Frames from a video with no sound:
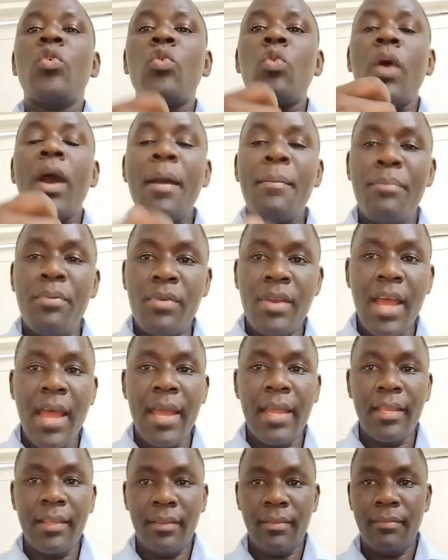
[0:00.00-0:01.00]
to
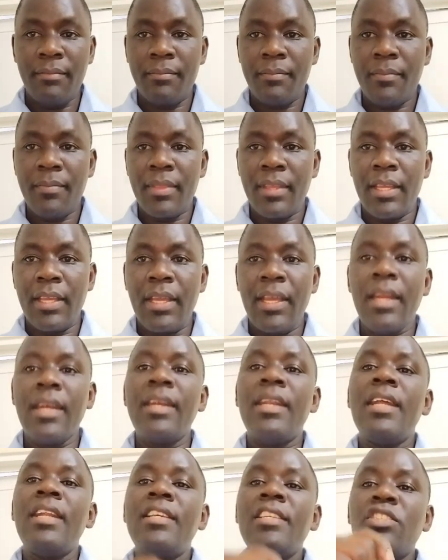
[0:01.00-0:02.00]
apply,
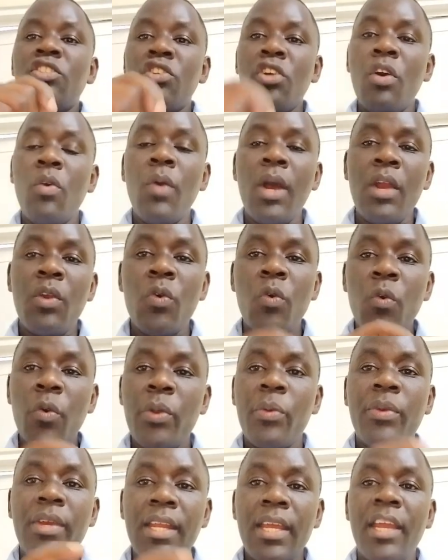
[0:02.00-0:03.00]
there is no one who
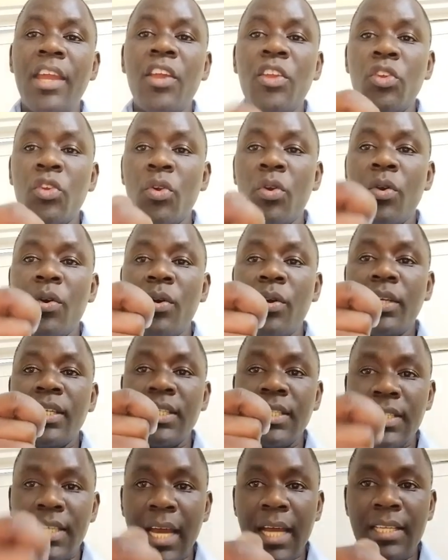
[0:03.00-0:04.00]
will take your
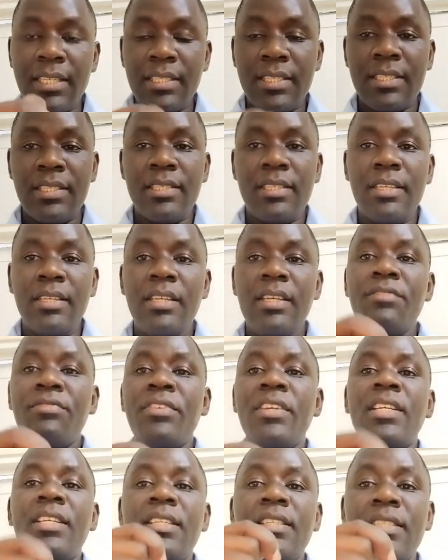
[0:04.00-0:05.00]
chance
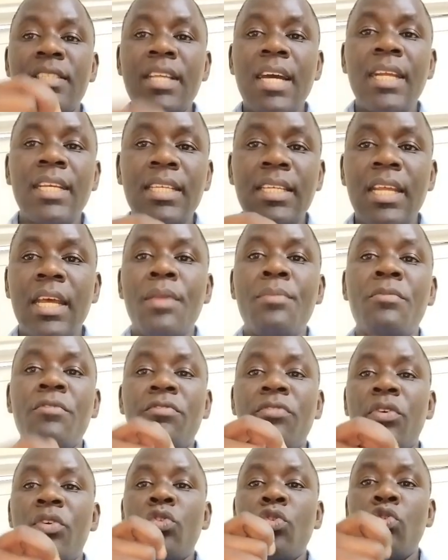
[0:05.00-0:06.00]
if it is that time
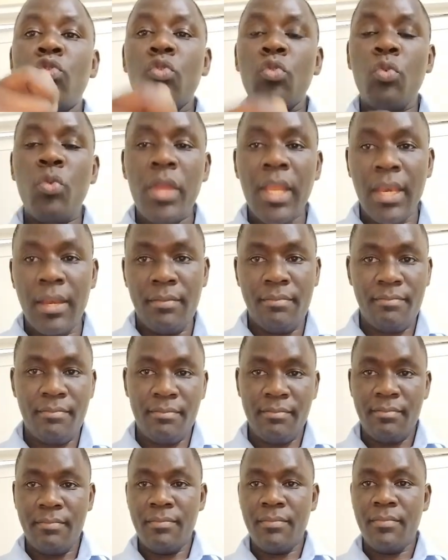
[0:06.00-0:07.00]
for you to win.
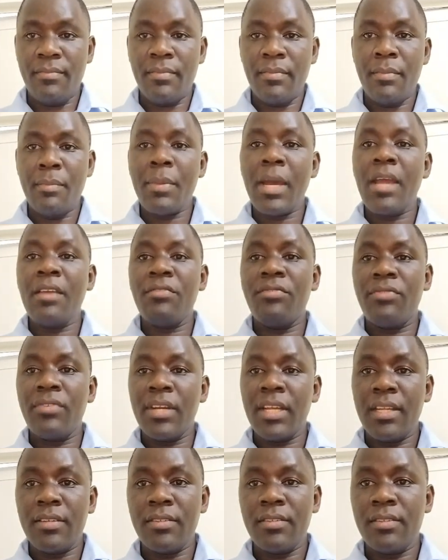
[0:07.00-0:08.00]
My
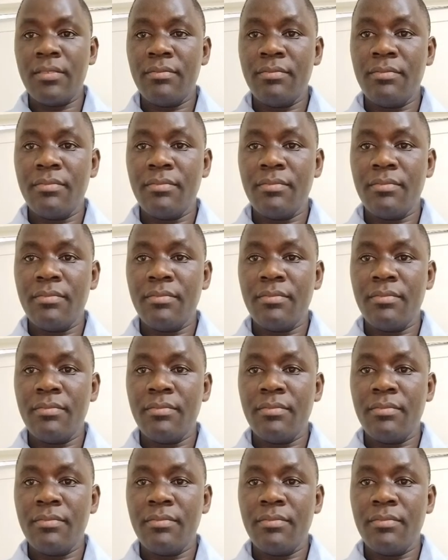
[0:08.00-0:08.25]
friend,